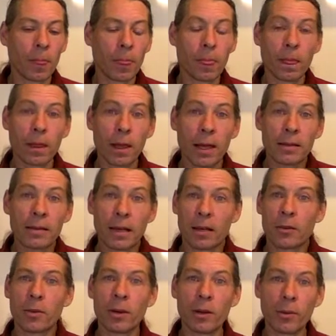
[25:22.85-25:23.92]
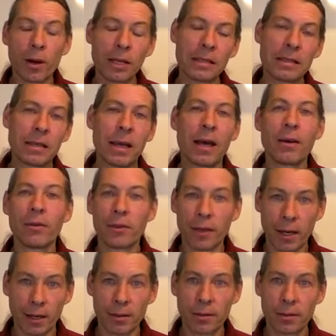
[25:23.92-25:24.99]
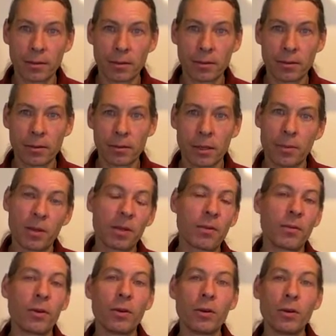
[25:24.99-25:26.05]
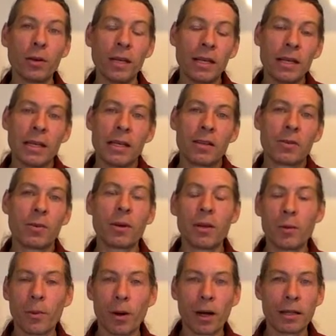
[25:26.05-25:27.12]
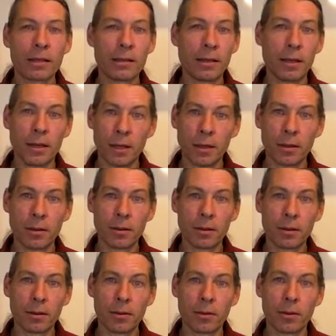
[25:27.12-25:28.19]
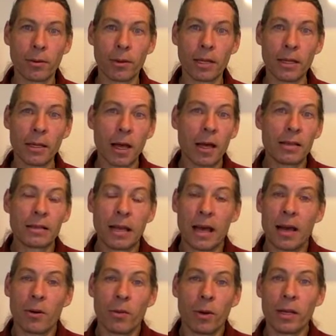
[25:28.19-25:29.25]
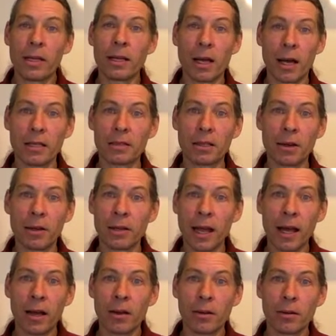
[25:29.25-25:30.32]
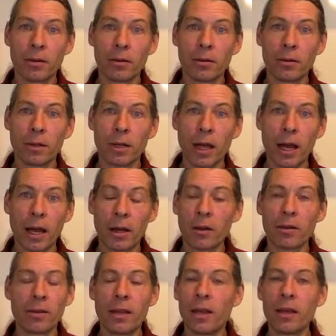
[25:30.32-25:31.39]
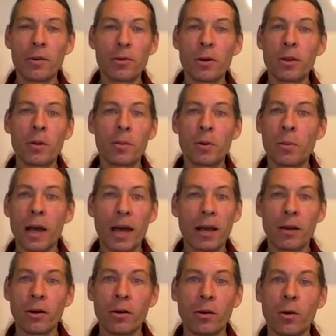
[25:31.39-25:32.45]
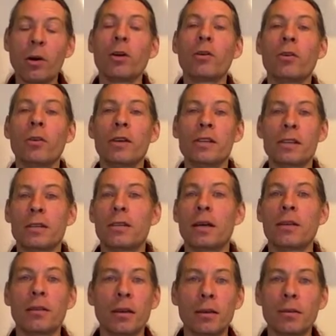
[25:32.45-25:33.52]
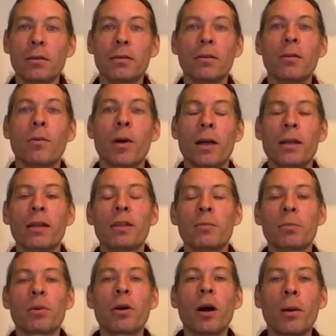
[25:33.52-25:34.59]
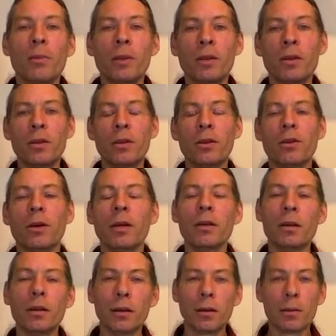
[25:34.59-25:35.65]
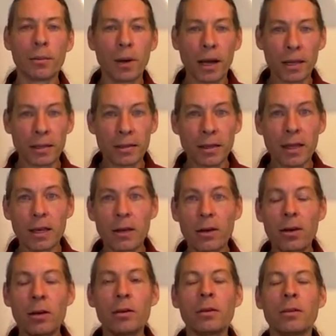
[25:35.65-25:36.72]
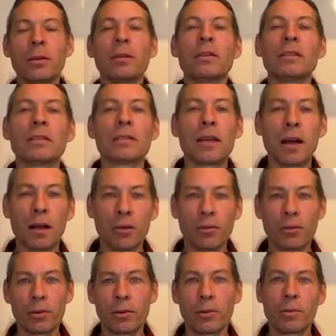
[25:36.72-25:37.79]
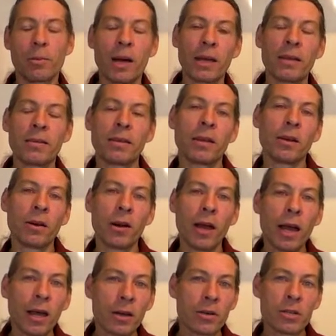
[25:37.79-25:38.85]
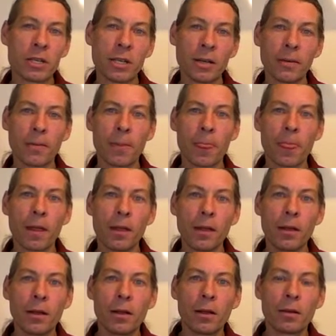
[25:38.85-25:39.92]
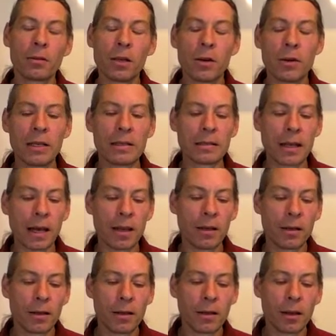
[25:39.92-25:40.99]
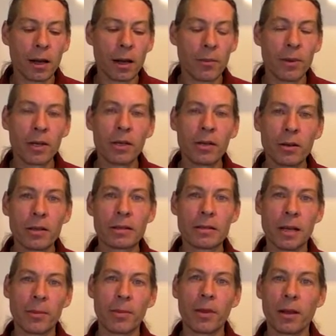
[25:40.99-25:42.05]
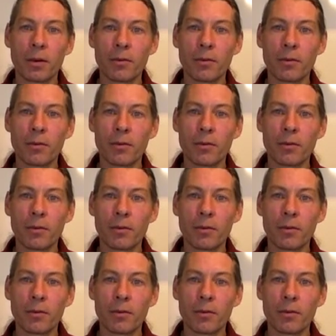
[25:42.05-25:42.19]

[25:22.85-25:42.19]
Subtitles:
He has sex when he wants to have sex. He puts food, he eats when he wants to eat. He lies down when he lies down. And I don't see any rhythm or pattern or order to it. He just does it when he's prompted to do it by his inner self, by his inner energy. So he said, I'm going to do the same thing.